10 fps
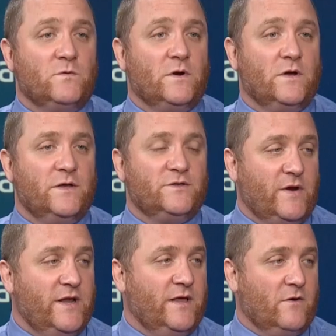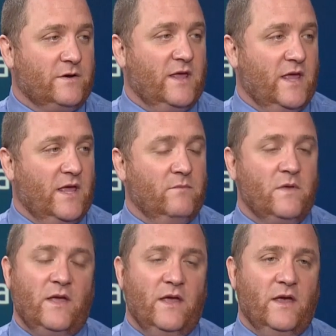we're a trading card
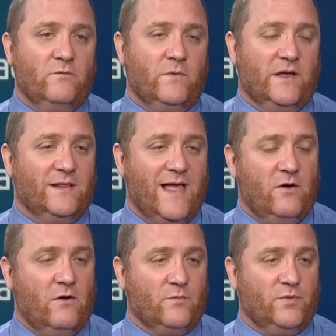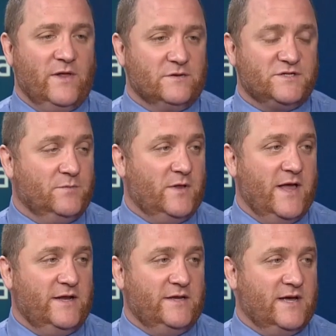game, and we allow our players to
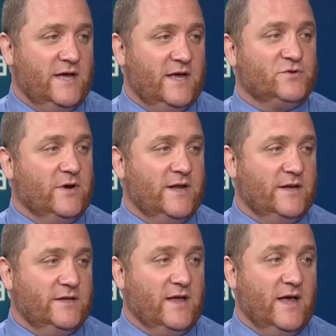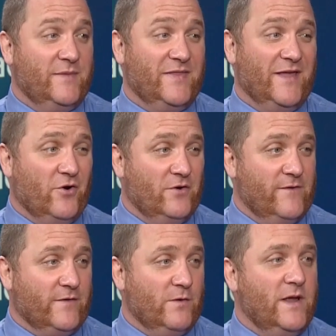play anytime, trade anytime, and they earn
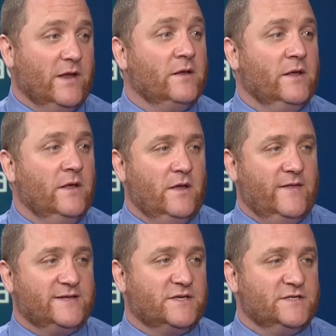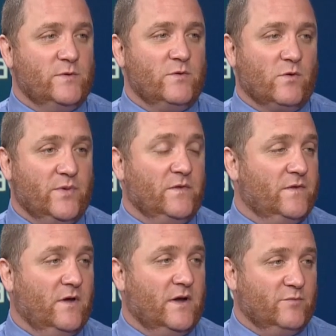every win. And that's because we were
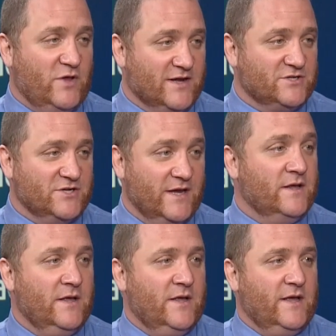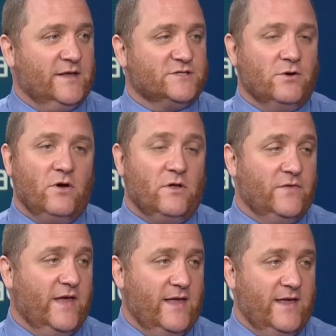built on a blockchain. And so all
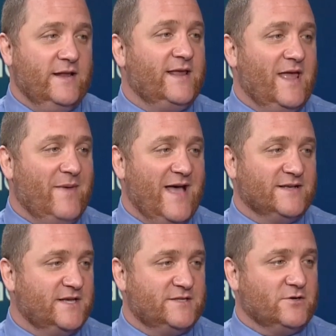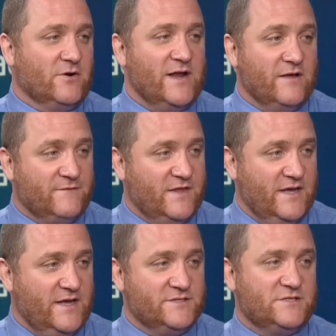the in-game assets are
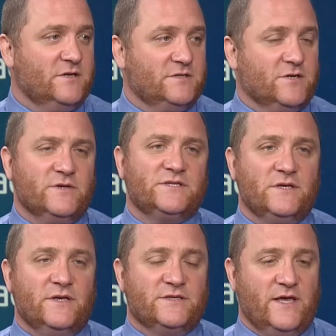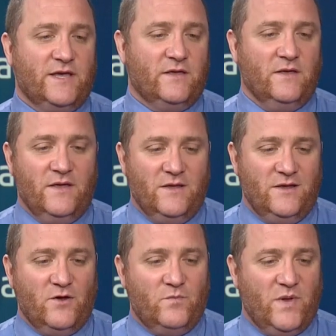NFTs. So it's like,
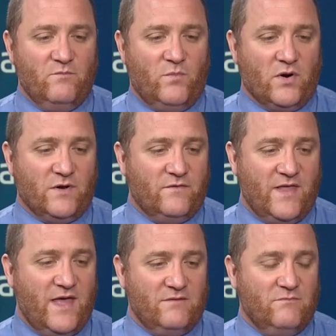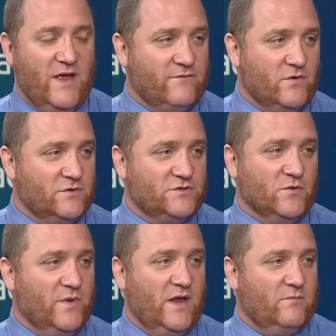you know, being part of that metaverse
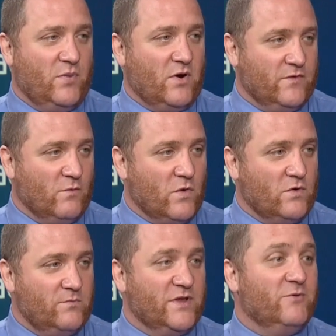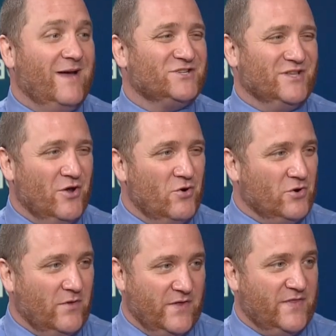or being part of the world, but you actually own
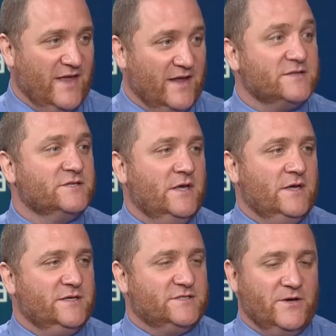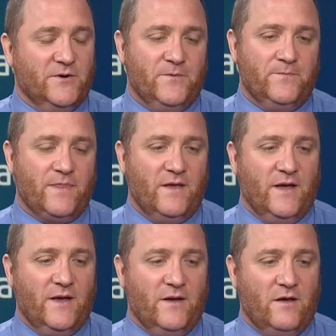all the things. So
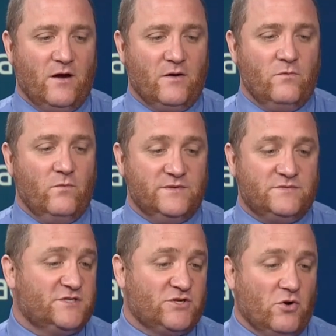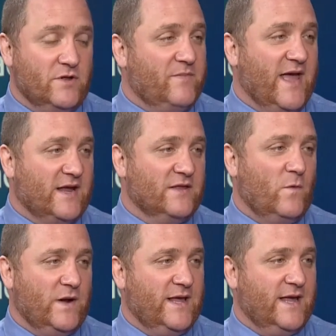we started back in
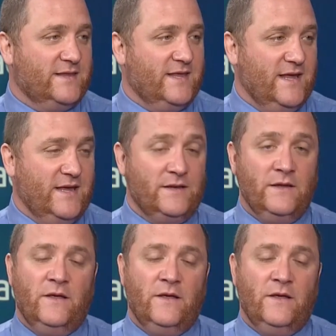2018.